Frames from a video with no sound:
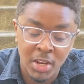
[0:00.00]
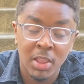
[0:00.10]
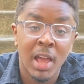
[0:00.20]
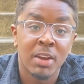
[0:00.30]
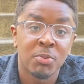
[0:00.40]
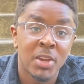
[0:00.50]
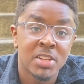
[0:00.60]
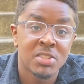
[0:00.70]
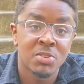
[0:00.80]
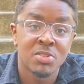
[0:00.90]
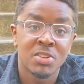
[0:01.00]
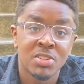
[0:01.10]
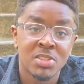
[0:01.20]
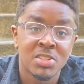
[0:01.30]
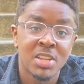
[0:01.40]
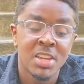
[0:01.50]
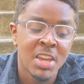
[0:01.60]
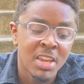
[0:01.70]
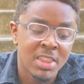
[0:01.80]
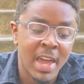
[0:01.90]
a lot of waste. So it's good to see
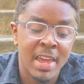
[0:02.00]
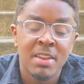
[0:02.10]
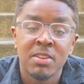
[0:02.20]
that